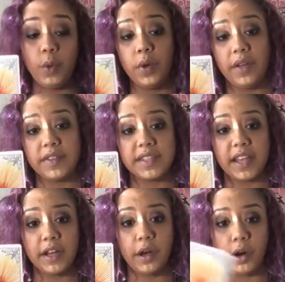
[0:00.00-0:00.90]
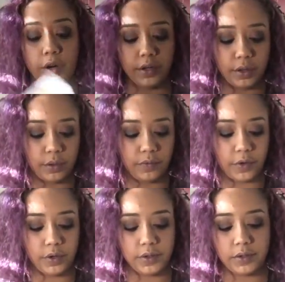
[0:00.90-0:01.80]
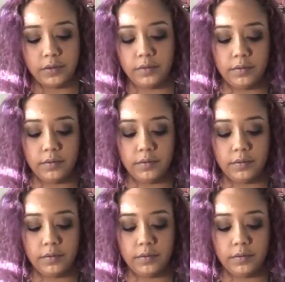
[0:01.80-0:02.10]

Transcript: We have the Sun card in the reverse.